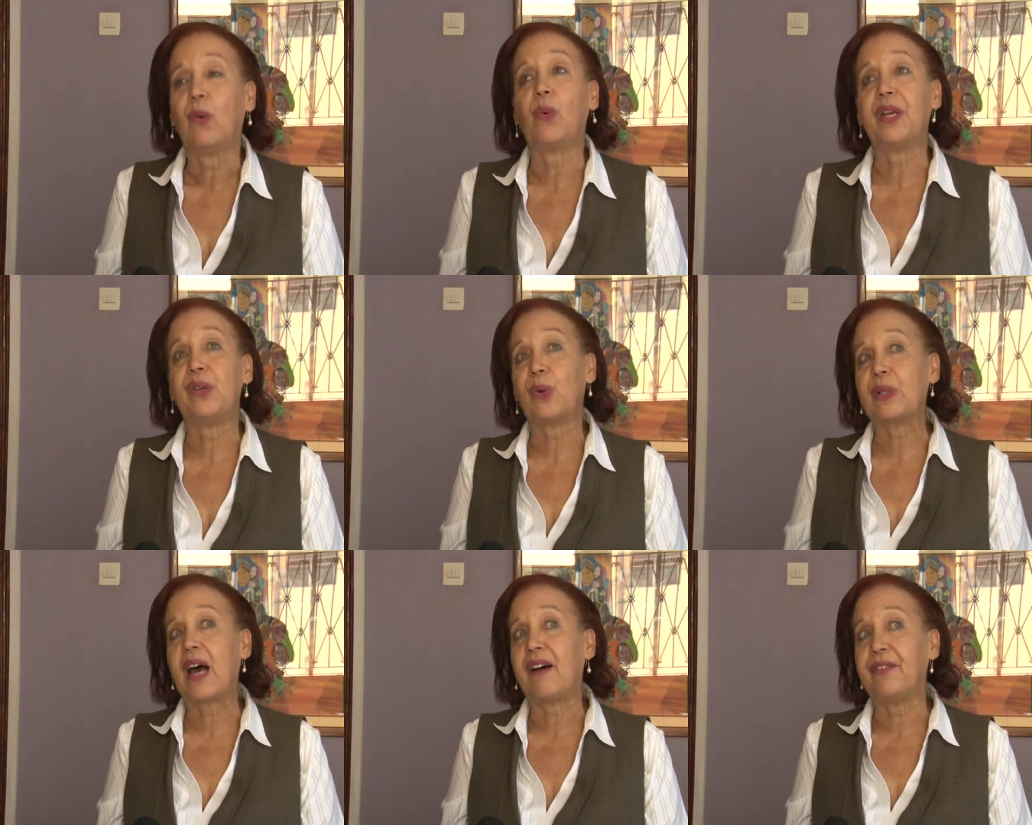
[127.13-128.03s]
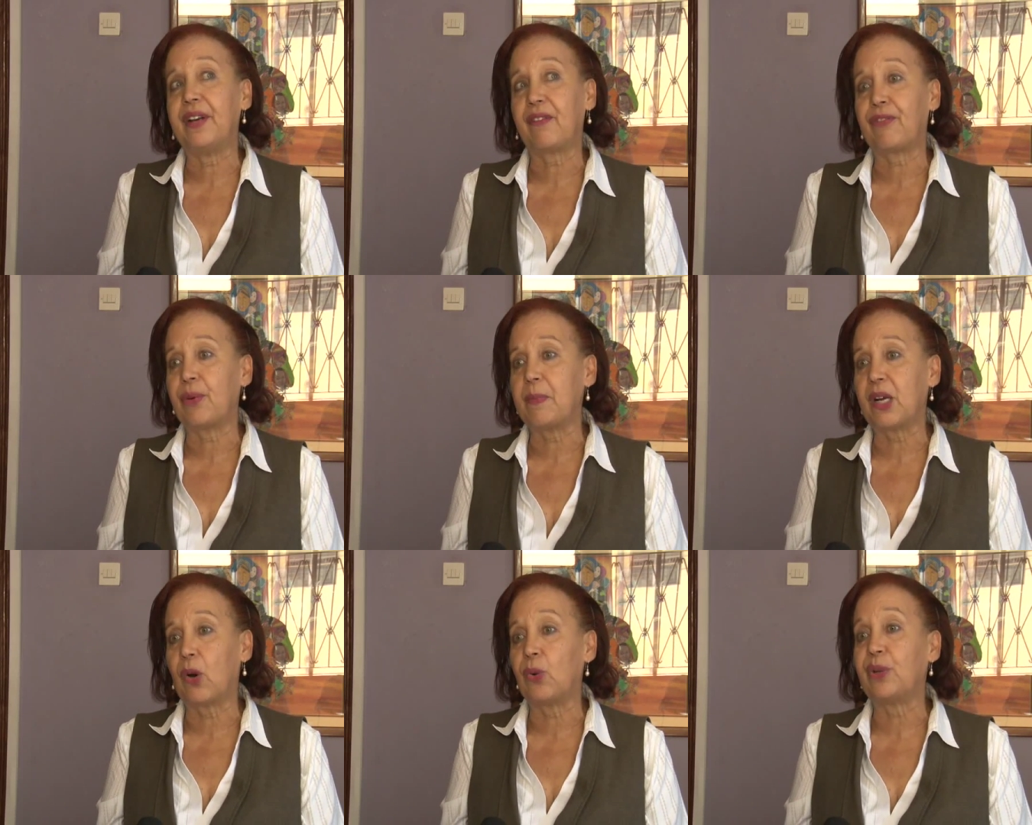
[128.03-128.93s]
We don't have enough
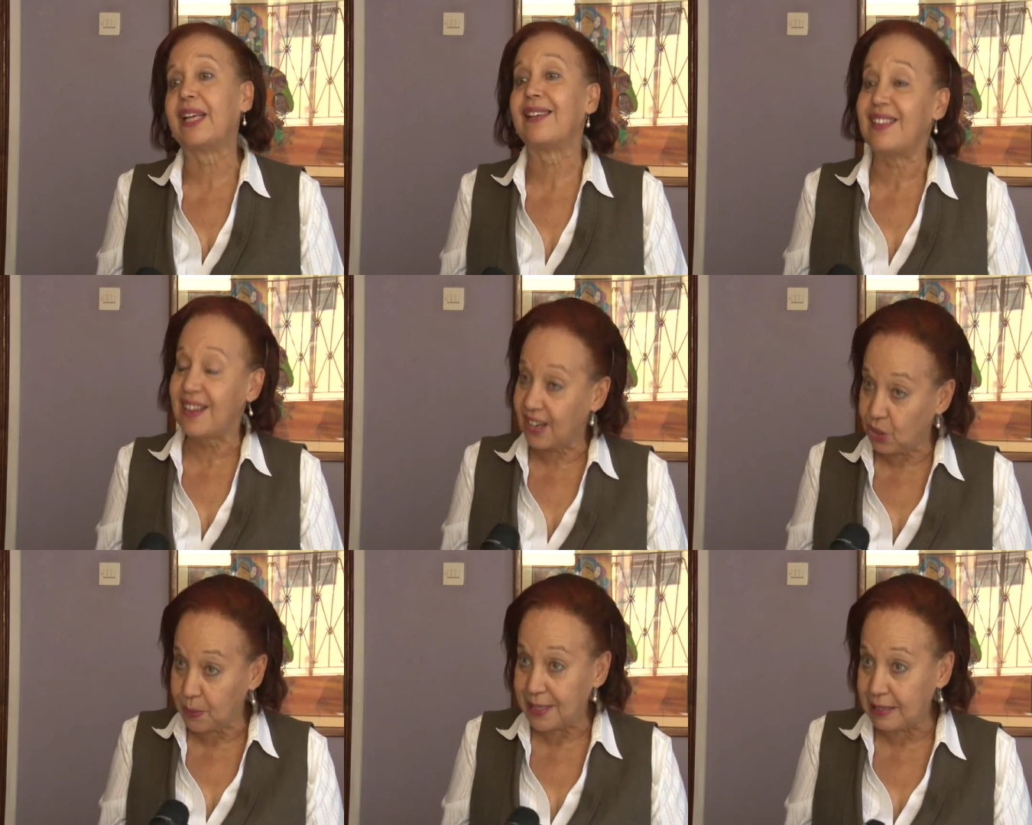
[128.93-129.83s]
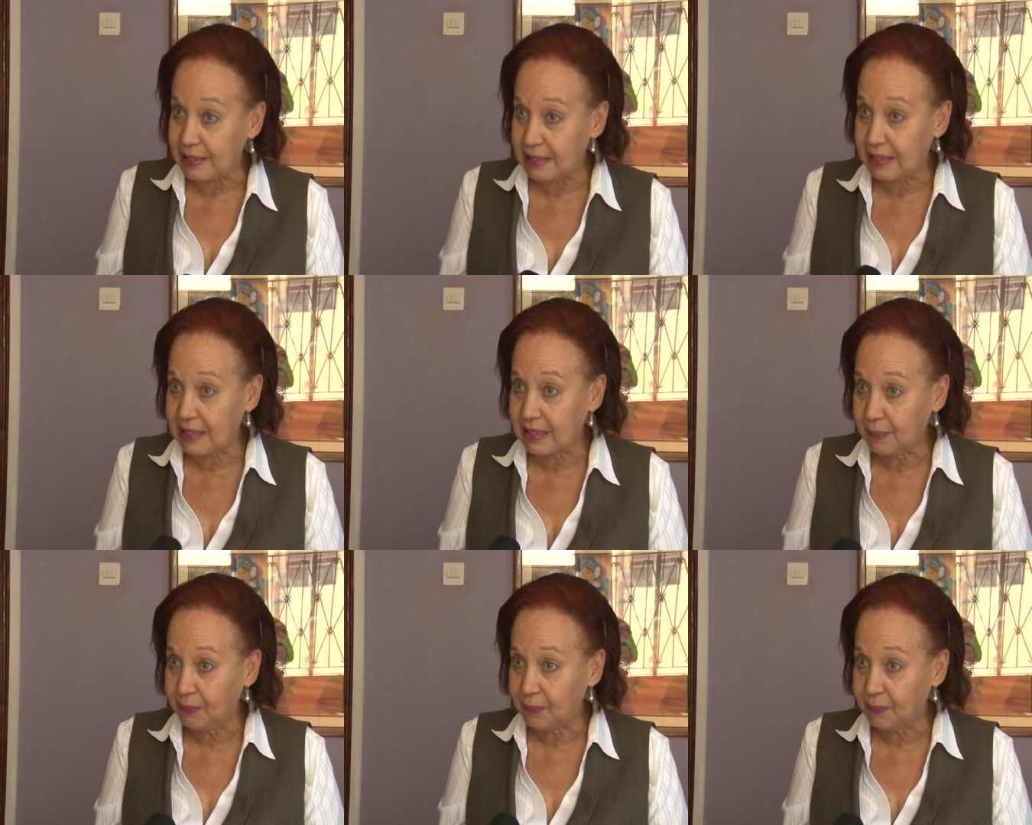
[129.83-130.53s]
women owning large businesses.